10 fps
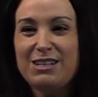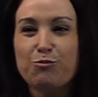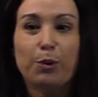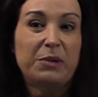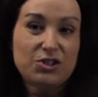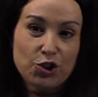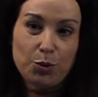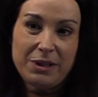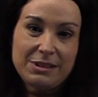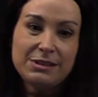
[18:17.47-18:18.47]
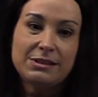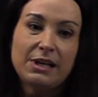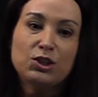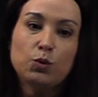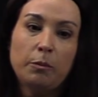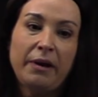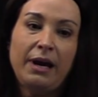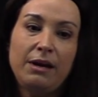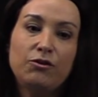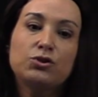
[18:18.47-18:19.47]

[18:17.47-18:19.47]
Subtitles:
promiscuous sexual behavior,